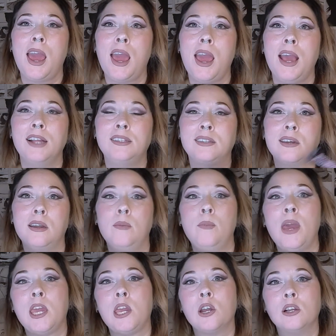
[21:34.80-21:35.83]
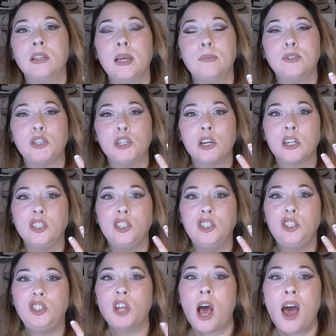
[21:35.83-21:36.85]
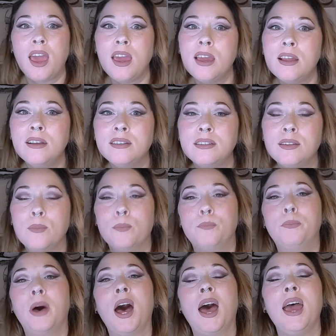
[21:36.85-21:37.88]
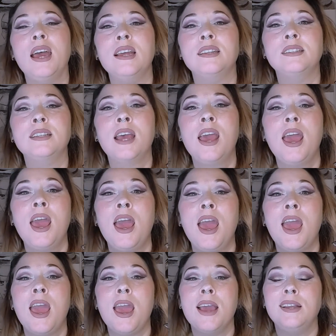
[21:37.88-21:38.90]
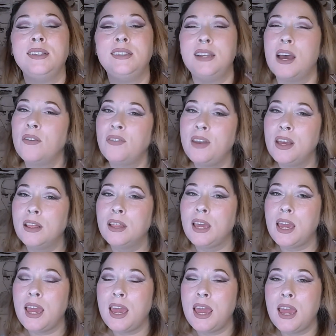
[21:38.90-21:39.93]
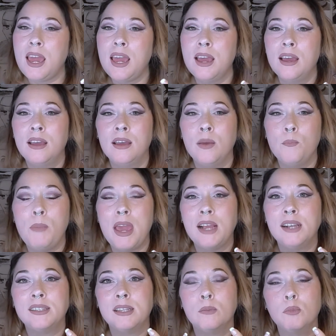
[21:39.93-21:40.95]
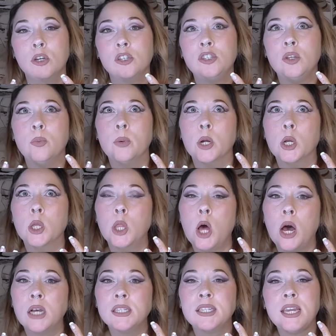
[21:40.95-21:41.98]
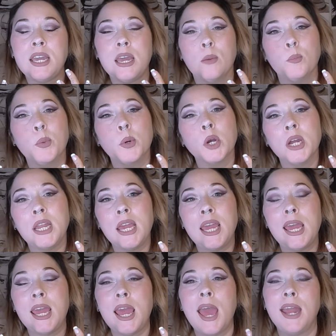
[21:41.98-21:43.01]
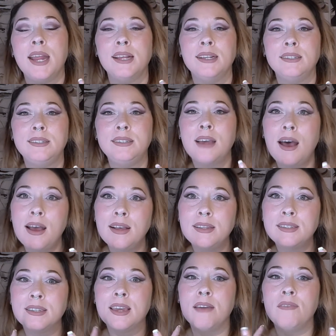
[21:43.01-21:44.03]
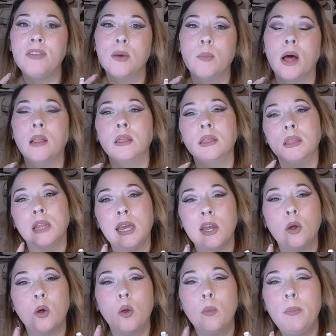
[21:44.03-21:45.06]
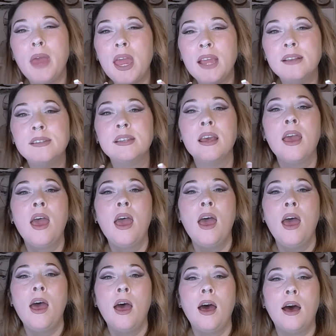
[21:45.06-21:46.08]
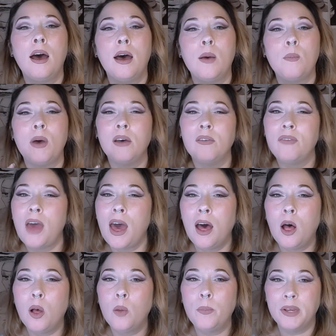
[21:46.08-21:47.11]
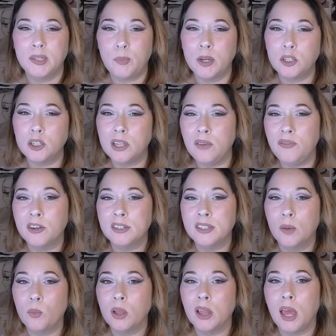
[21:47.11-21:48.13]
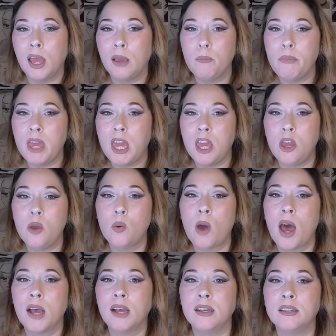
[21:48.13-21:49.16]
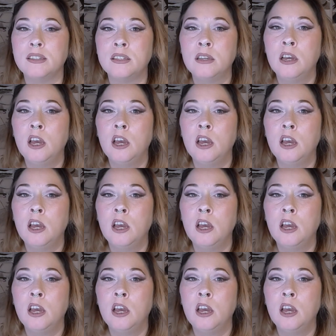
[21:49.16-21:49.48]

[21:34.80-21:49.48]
it's going to make your lips look giant, but it definitely makes them look super glossy and pretty, and it does give them a little bit of help, especially if you're someone like me who has